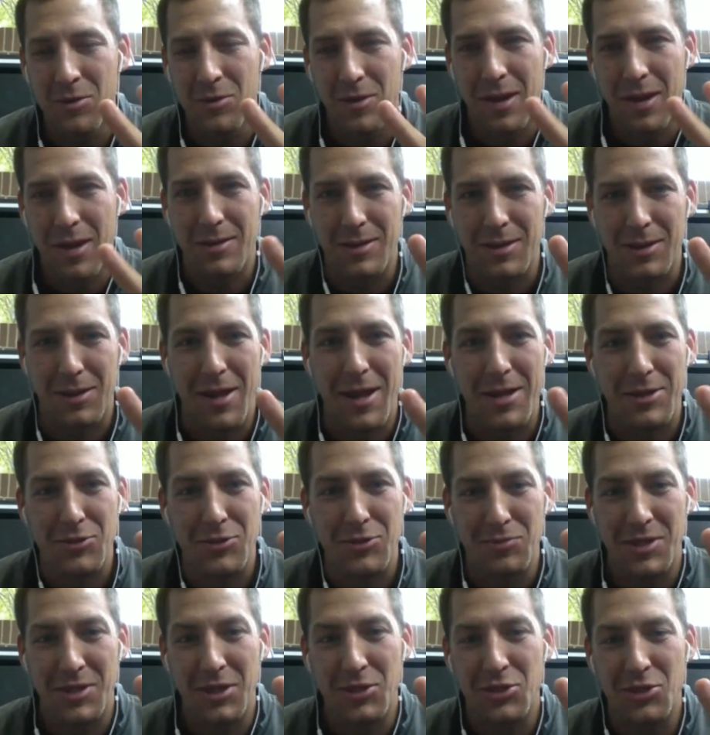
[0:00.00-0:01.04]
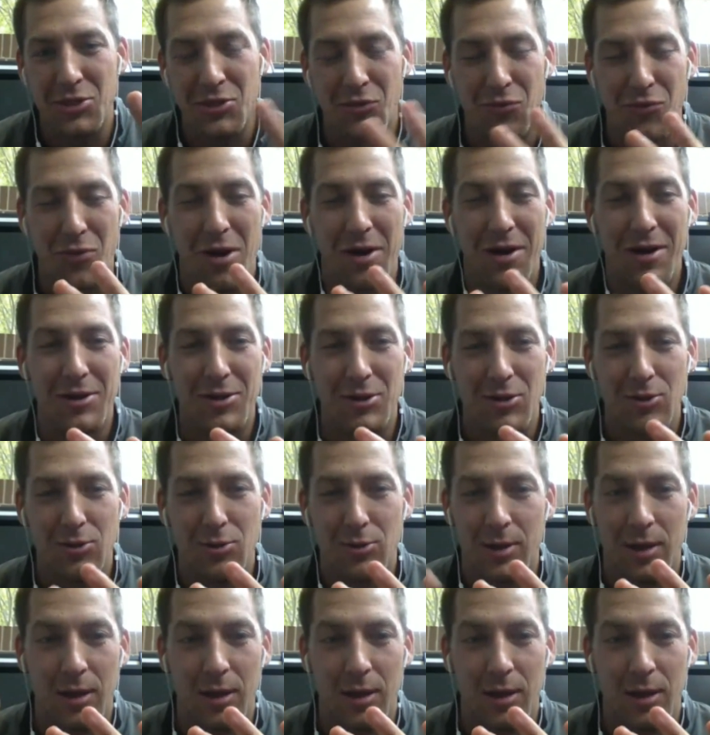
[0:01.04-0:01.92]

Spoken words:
as a classroom teacher you'd run into.